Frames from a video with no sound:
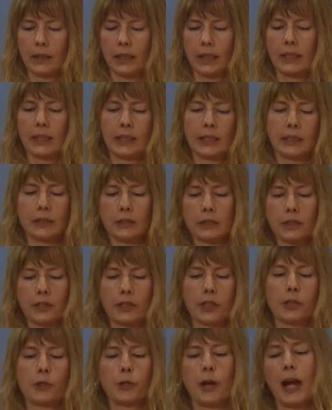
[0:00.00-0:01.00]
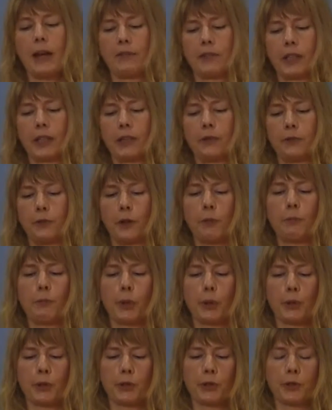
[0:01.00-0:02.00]
It yields to traffic from
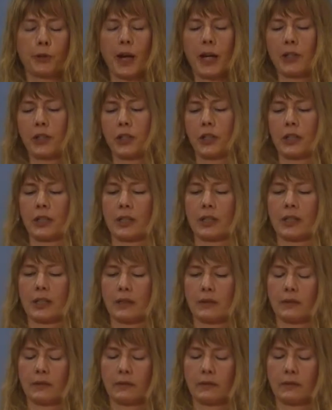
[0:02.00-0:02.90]
both directions.